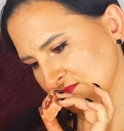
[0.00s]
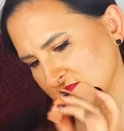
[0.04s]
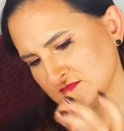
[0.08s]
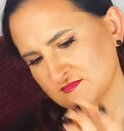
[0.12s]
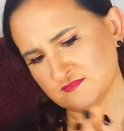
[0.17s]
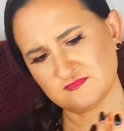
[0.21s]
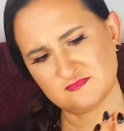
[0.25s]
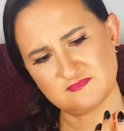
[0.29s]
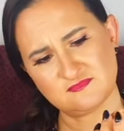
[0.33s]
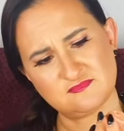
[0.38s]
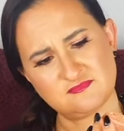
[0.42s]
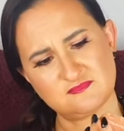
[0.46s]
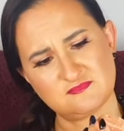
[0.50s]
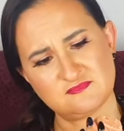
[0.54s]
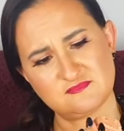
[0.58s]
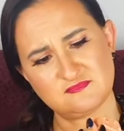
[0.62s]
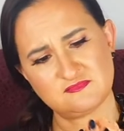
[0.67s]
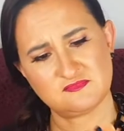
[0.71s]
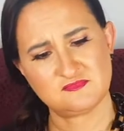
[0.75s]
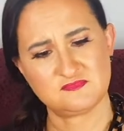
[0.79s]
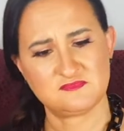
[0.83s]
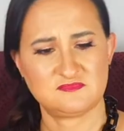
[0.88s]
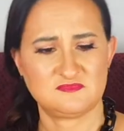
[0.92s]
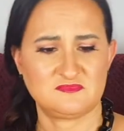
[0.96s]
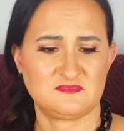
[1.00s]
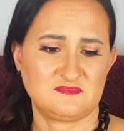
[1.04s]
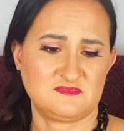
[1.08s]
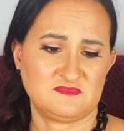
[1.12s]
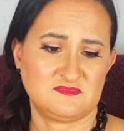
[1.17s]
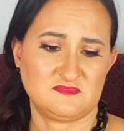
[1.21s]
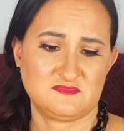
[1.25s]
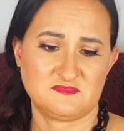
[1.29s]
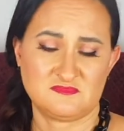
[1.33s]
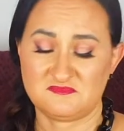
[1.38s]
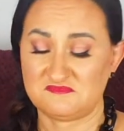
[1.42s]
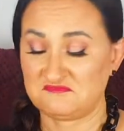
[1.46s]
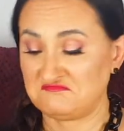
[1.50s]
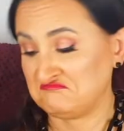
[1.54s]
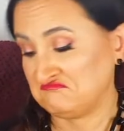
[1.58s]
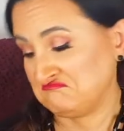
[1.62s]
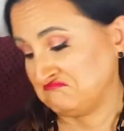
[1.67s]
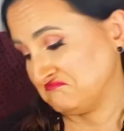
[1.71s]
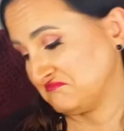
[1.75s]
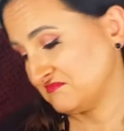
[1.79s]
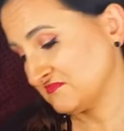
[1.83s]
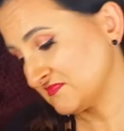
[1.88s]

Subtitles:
Nobody speaks.